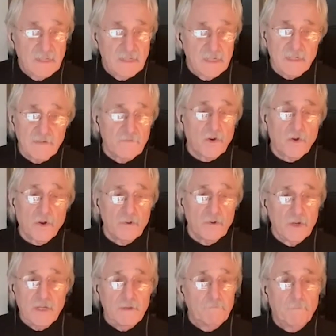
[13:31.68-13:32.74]
kids have
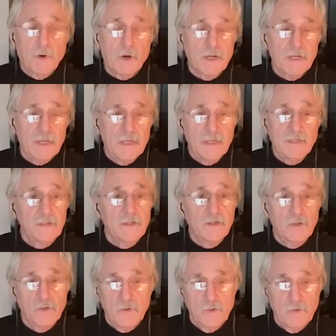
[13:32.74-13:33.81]
already bought
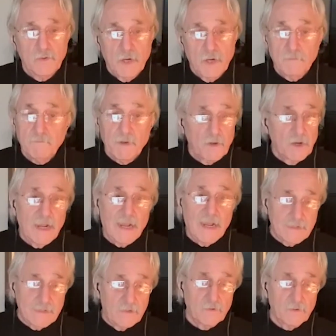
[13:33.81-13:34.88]
into a more
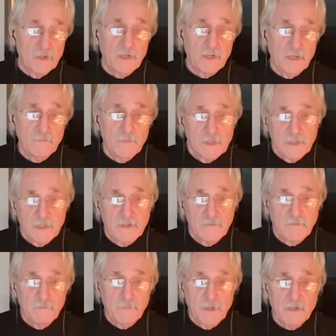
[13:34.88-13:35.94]
accurate image
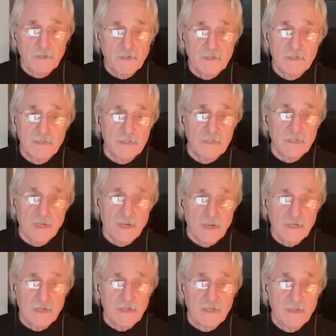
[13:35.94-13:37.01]
of American
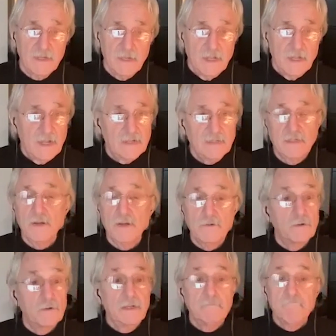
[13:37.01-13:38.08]
society, and
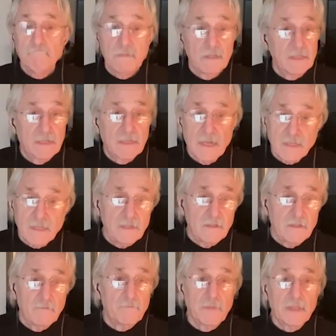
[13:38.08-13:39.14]
so
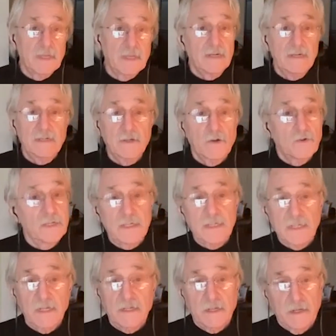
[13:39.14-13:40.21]
telling them that it's only
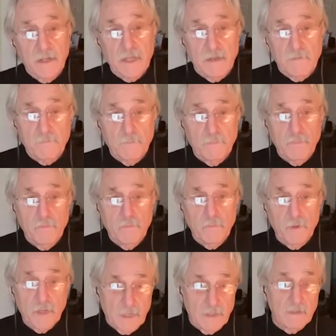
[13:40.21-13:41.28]
skin deep
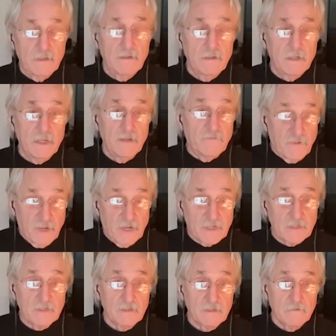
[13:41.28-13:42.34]
when in
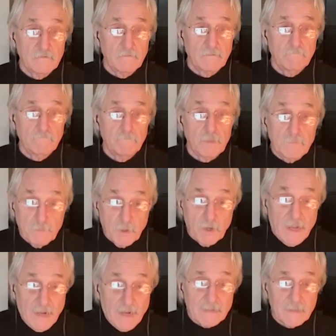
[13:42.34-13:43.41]
fact people
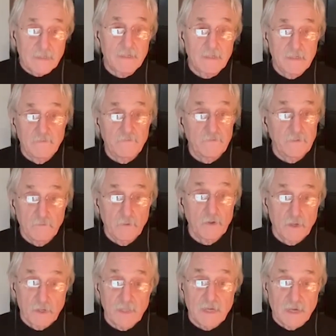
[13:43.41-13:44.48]
act as if it
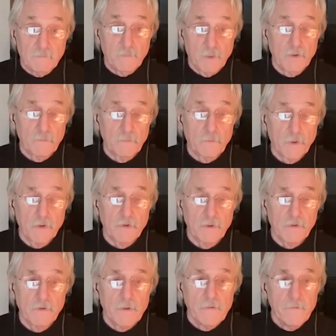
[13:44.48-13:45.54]
were a lot more
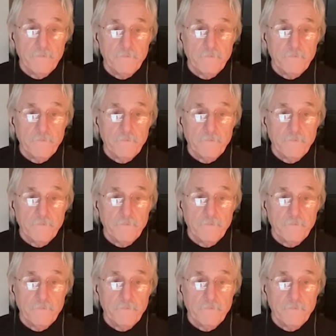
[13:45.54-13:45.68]
important